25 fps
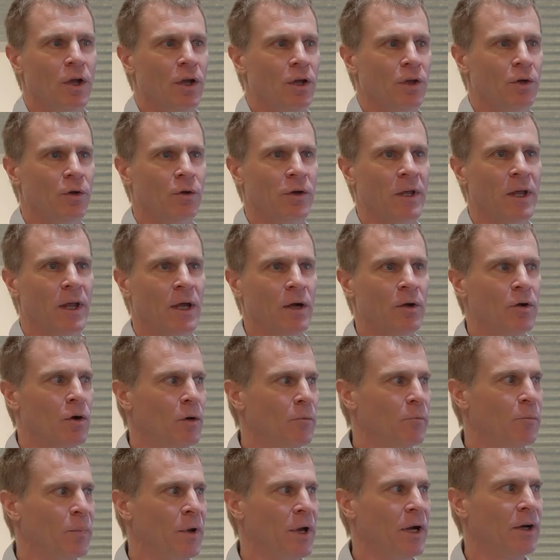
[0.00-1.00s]
You can
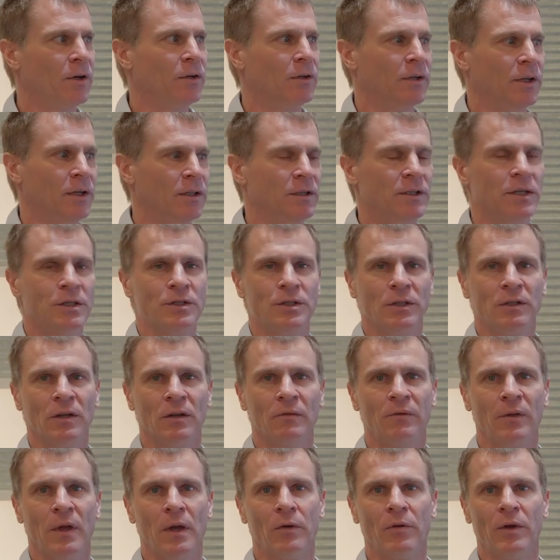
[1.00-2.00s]
compare the digital
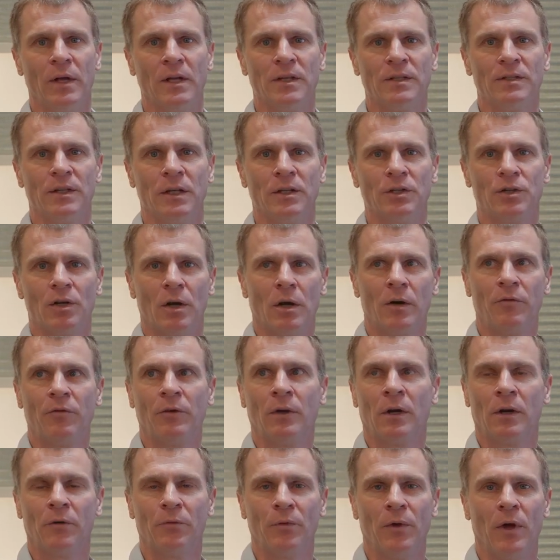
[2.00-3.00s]
variance
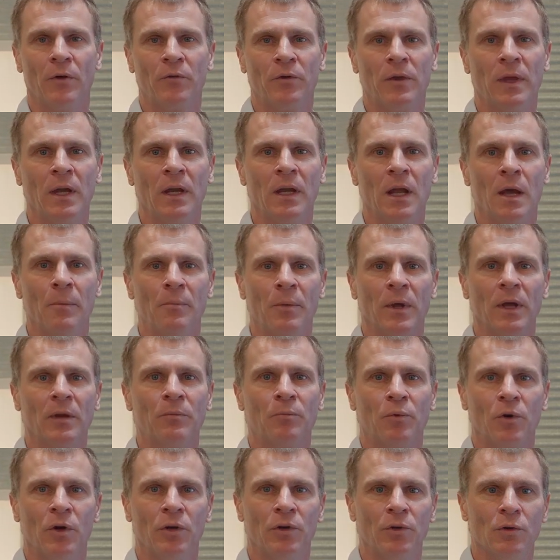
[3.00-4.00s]
angiography of Kinepict
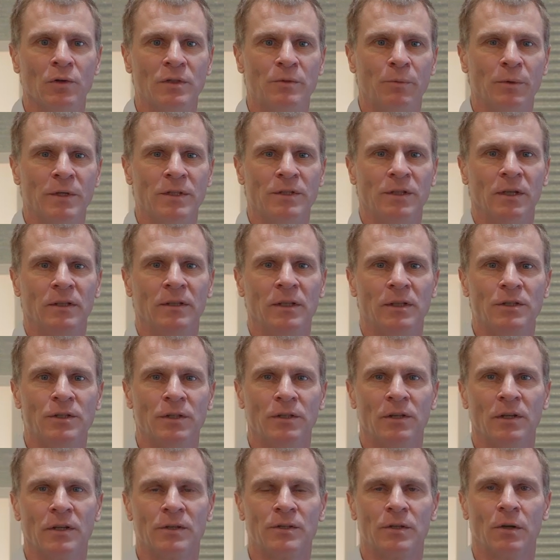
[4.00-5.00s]
produced with the
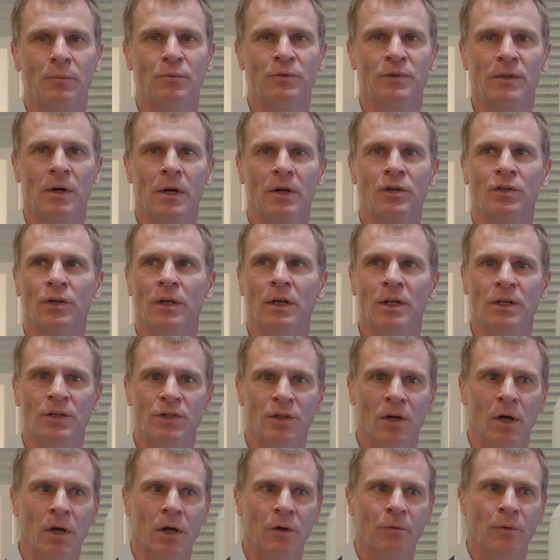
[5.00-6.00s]
digital subtraction
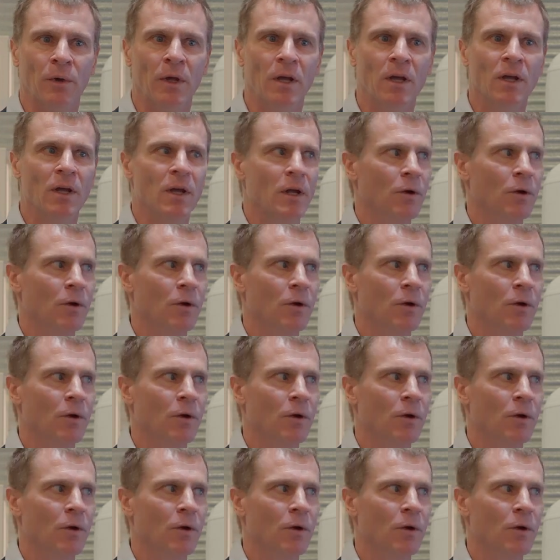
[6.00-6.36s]
angiography,